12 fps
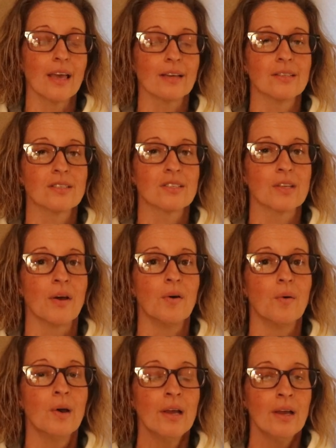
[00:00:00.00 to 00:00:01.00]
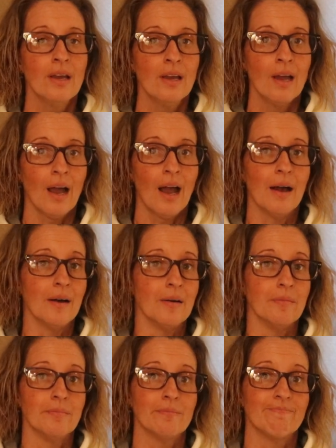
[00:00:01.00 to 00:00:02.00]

And so I'm